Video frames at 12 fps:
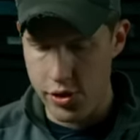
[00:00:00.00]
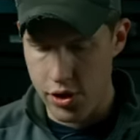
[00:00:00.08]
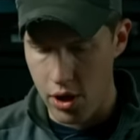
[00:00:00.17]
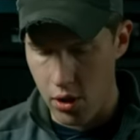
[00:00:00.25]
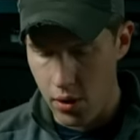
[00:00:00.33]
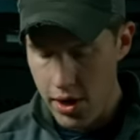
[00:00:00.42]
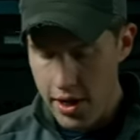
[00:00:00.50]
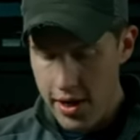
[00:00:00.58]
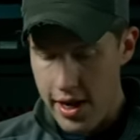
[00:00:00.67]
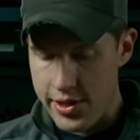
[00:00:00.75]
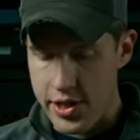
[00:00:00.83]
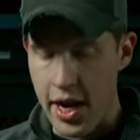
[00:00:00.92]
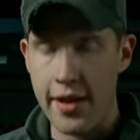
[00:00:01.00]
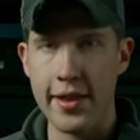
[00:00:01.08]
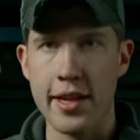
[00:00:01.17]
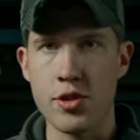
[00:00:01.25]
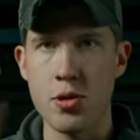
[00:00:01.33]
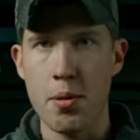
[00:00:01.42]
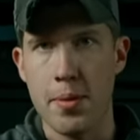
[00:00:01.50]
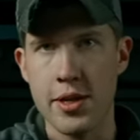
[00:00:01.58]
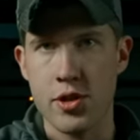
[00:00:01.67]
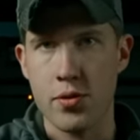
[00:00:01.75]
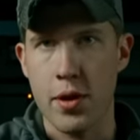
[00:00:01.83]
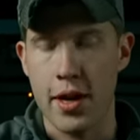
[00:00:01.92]
so it's not that super
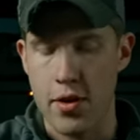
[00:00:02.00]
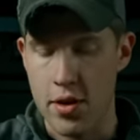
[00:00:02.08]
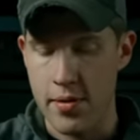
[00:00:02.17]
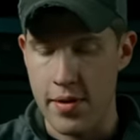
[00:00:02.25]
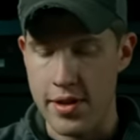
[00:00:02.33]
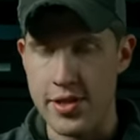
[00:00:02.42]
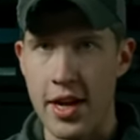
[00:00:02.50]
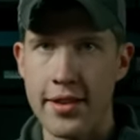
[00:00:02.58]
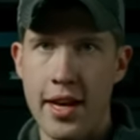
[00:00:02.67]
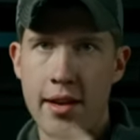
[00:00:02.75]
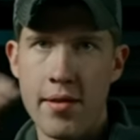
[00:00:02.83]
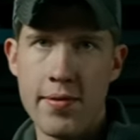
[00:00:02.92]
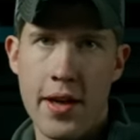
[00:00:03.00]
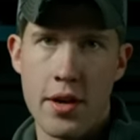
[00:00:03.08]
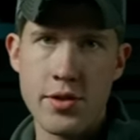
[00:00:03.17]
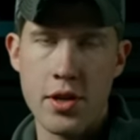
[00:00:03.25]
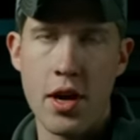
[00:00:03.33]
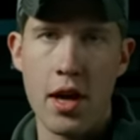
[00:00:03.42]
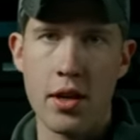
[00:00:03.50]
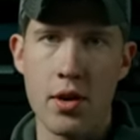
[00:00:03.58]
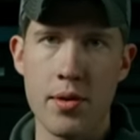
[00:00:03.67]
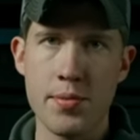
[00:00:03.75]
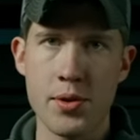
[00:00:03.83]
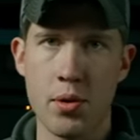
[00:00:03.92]
budget 300, it's not that
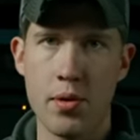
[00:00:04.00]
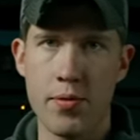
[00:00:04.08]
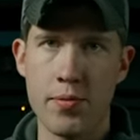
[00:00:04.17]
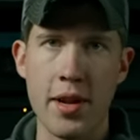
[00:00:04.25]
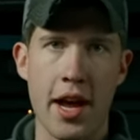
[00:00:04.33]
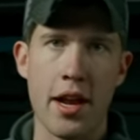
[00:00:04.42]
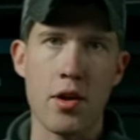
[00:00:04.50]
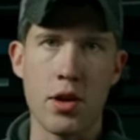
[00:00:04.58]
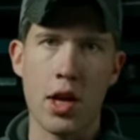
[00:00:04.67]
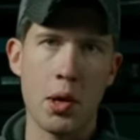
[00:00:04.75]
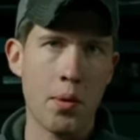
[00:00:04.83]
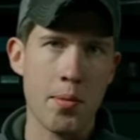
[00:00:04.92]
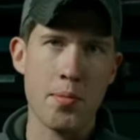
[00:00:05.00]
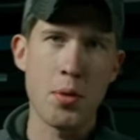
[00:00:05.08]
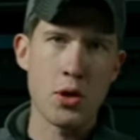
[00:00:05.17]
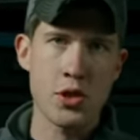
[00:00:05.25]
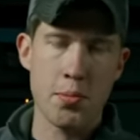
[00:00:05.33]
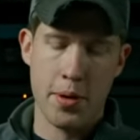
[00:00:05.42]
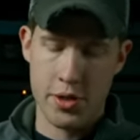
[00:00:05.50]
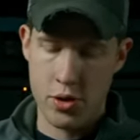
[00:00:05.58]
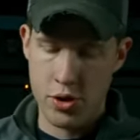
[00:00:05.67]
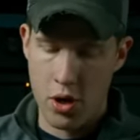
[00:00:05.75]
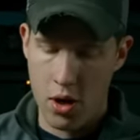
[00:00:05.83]
$1,000 sort of $900 where most suppressors